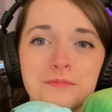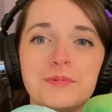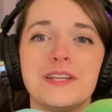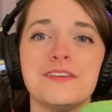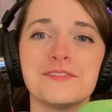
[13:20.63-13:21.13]

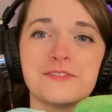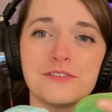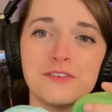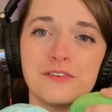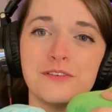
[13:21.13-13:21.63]
But his
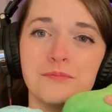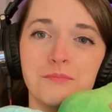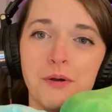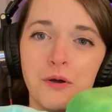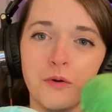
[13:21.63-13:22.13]
little
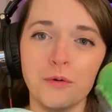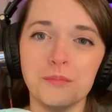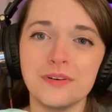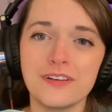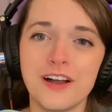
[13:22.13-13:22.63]

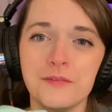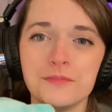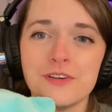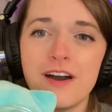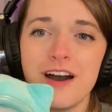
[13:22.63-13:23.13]
bulb
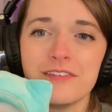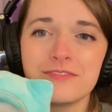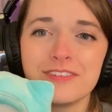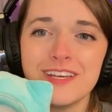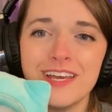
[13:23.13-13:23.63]
comes off
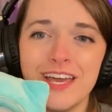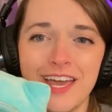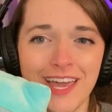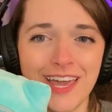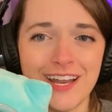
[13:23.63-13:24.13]

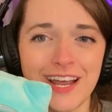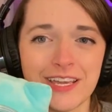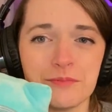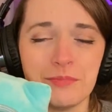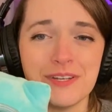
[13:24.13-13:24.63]
and I
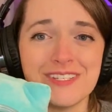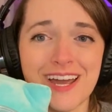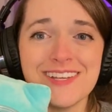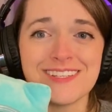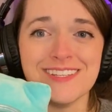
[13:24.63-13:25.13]
can put
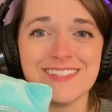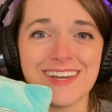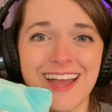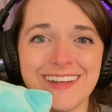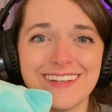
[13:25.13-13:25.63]
dice
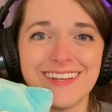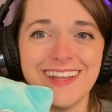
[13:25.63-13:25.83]
inside,